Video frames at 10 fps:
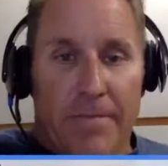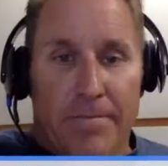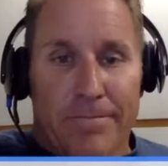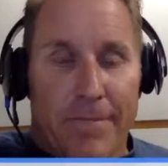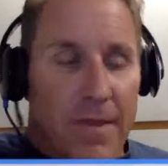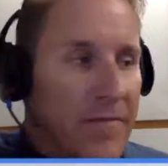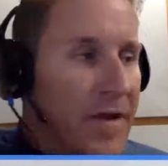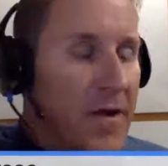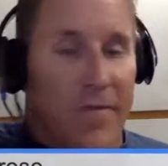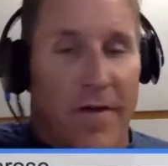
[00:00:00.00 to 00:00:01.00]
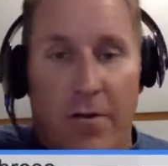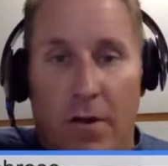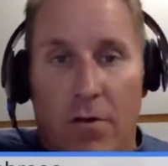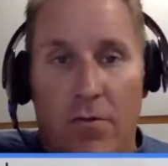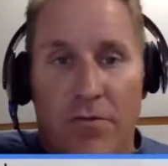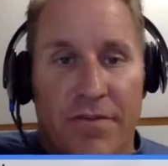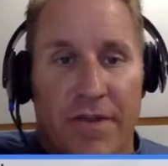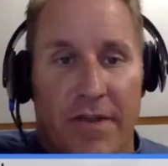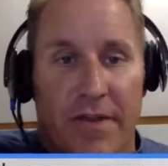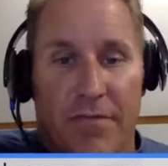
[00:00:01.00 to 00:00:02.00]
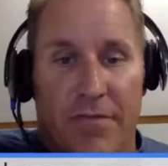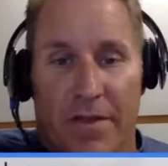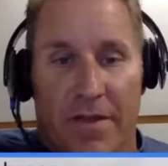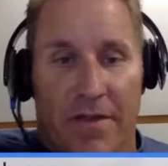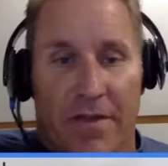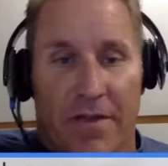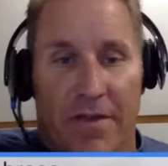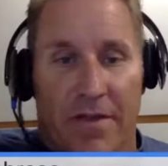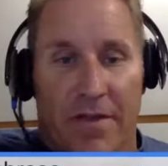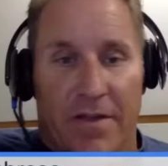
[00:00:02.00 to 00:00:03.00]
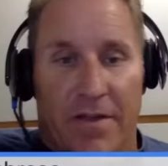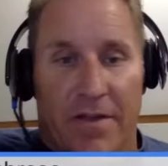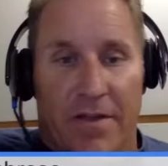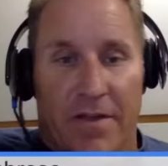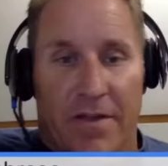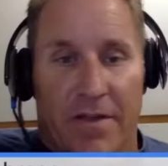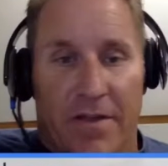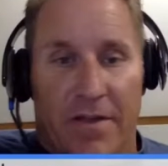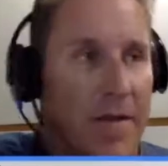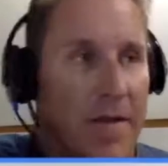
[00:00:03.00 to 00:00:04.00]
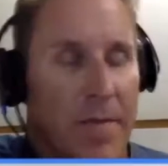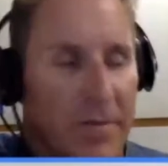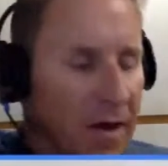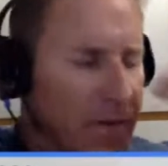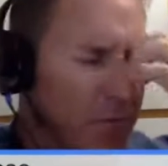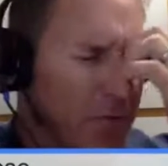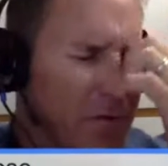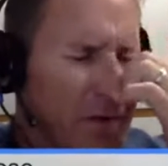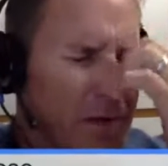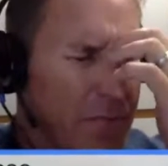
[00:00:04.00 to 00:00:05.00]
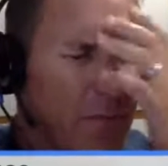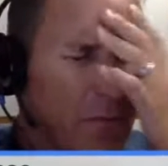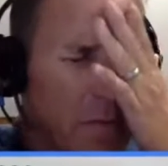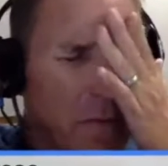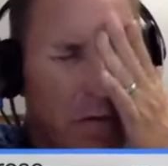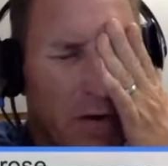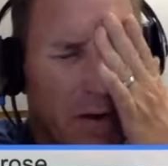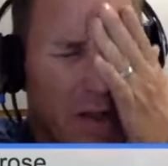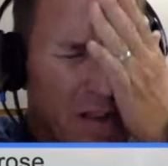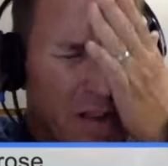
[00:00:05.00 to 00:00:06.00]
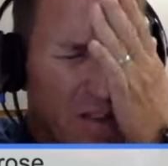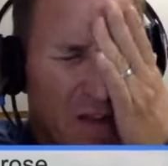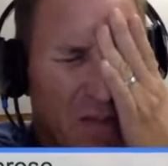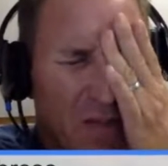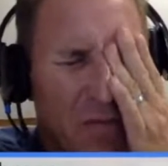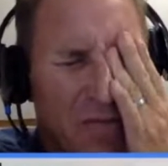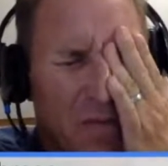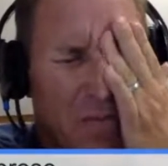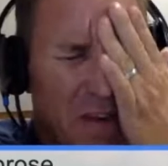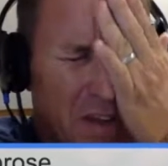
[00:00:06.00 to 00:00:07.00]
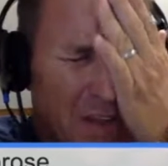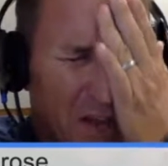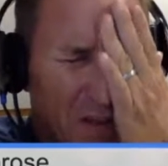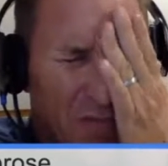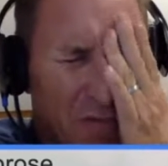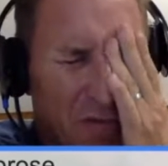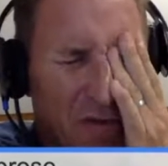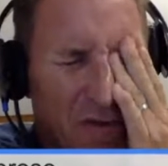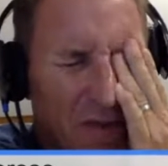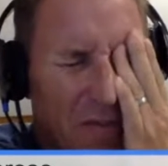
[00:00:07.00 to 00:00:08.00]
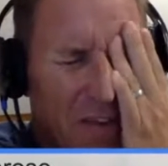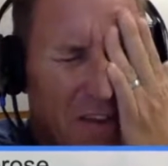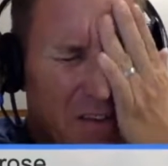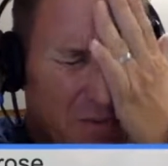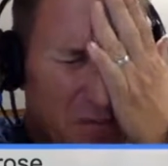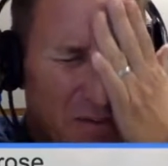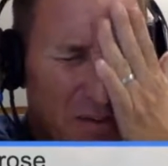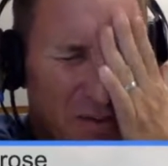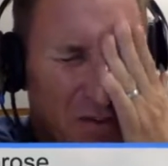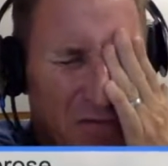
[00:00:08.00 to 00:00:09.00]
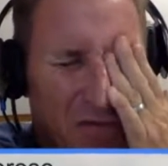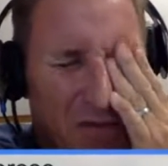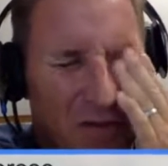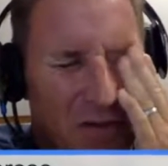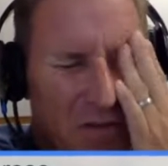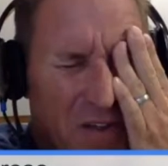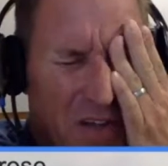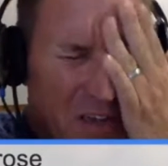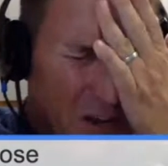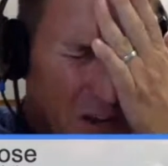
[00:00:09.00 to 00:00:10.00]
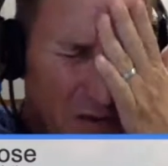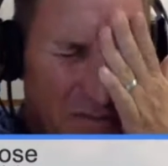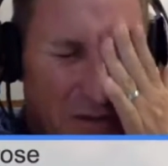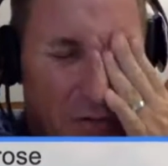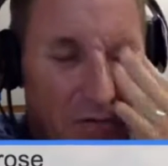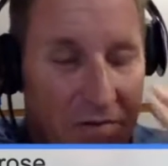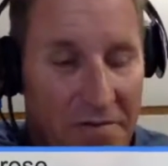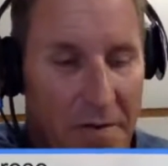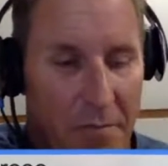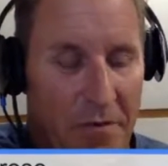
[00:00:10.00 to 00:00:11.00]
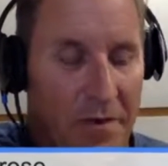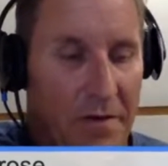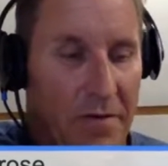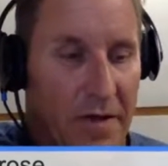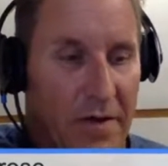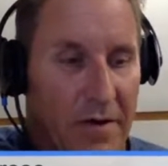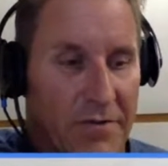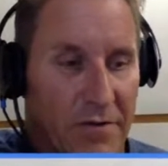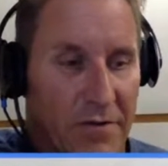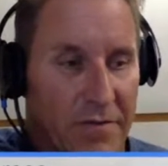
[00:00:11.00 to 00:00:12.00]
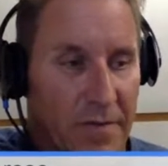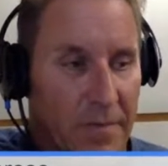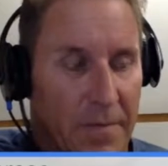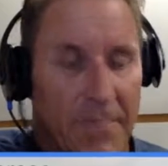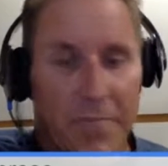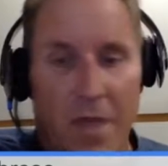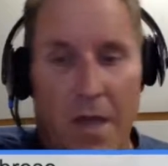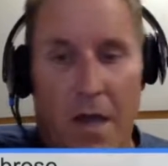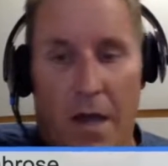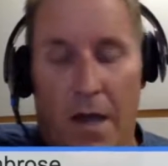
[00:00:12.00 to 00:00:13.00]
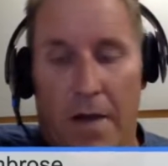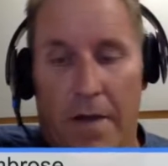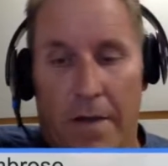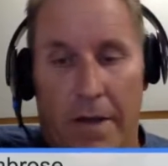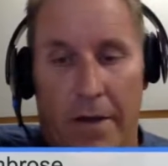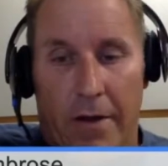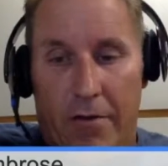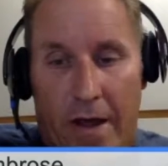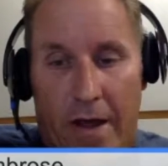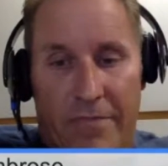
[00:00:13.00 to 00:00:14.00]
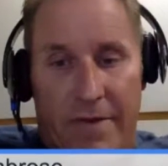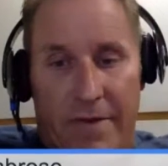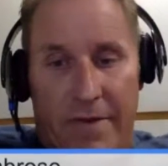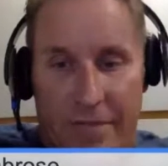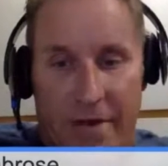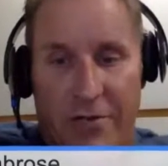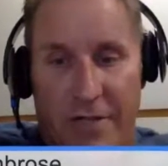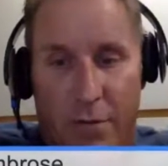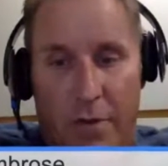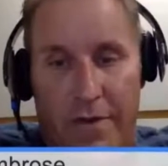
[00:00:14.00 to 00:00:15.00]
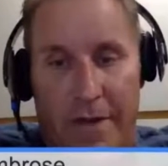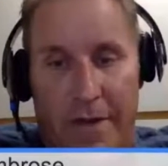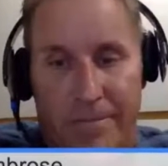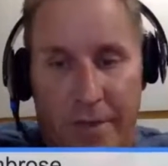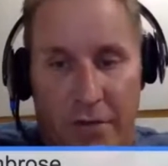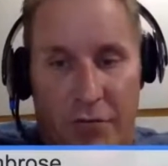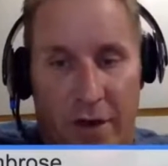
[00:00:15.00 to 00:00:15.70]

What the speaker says: firefighter goes in for this and dies, and maybe Todd Burton can help me remember. There was something in California out in the desert years ago. I want to say it was a San Bernardino County Sheriff's deputy. An aircraft, a fighter jet went down in training,